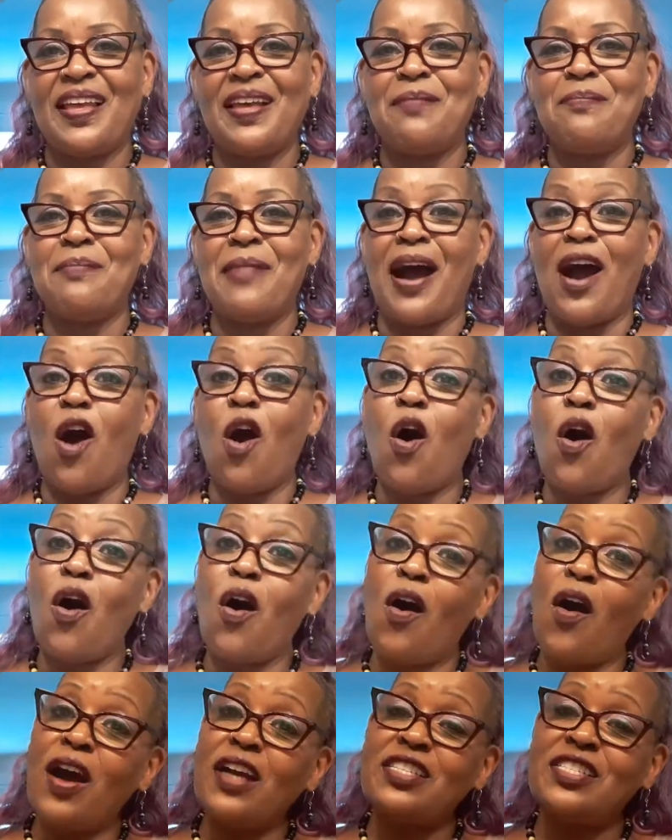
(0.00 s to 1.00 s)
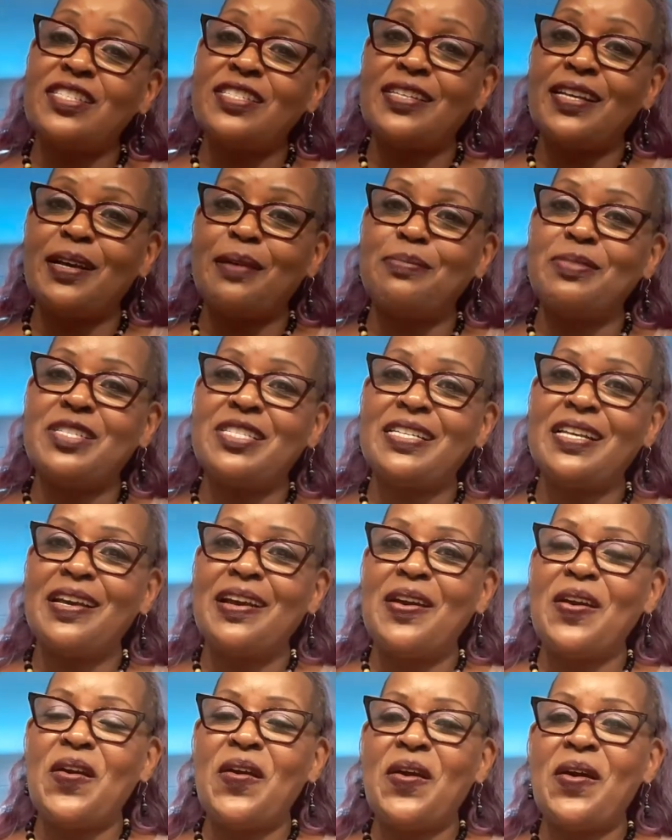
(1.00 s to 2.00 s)
my hardships,
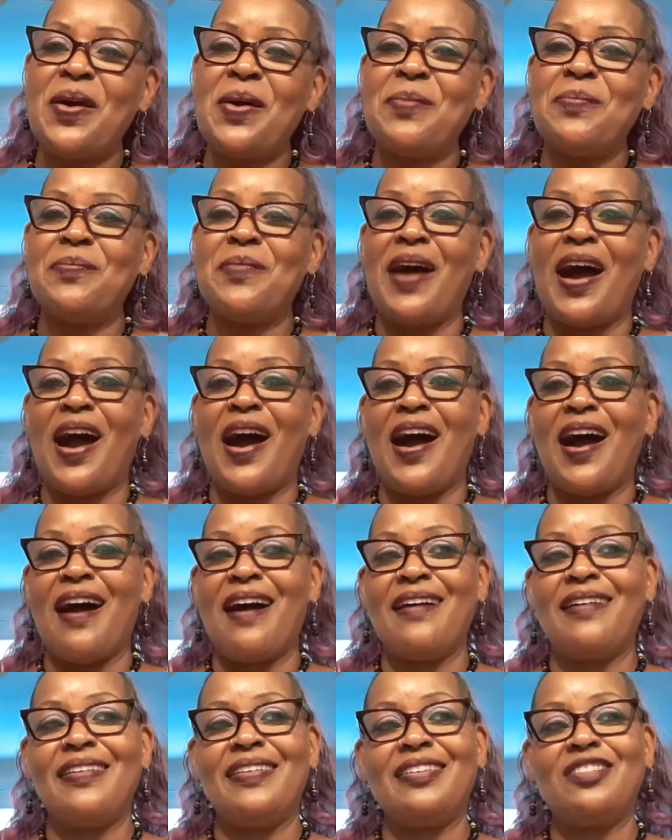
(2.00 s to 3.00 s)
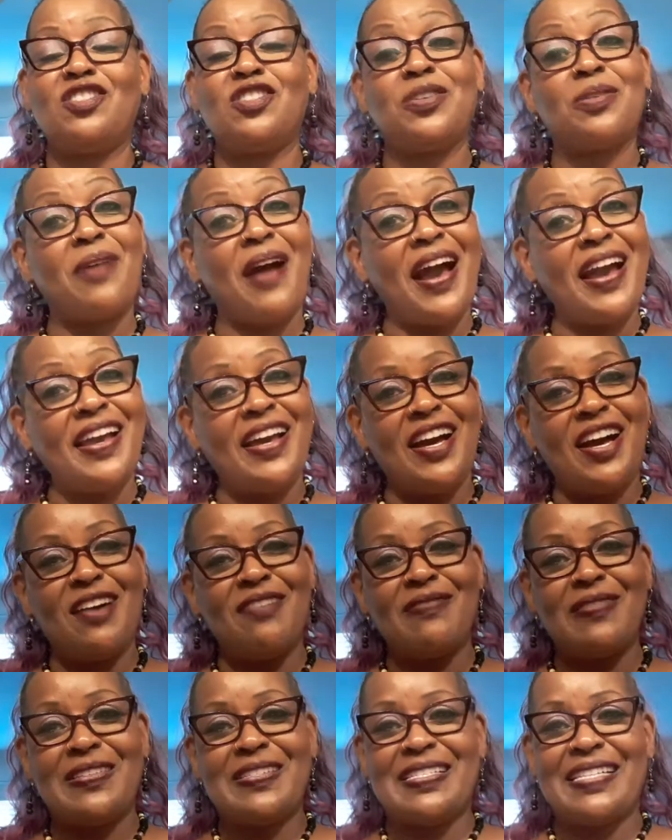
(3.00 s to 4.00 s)
my
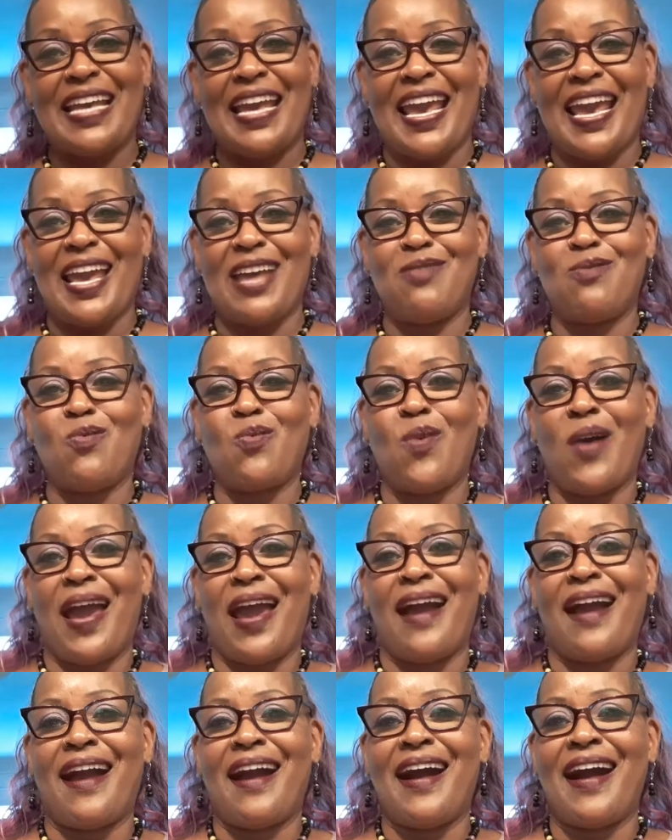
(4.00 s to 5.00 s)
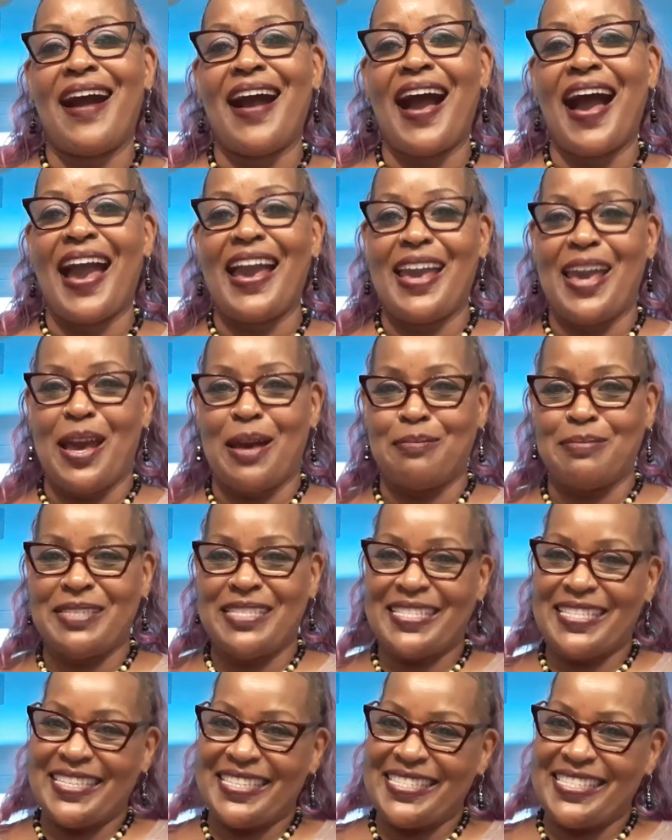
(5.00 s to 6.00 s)
triumphs, and where I am
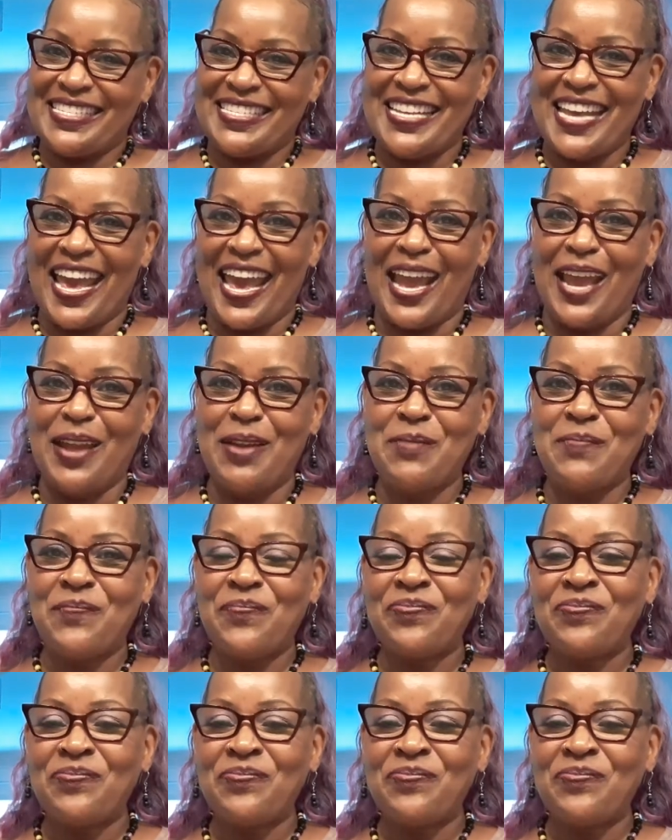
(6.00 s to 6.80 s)
today.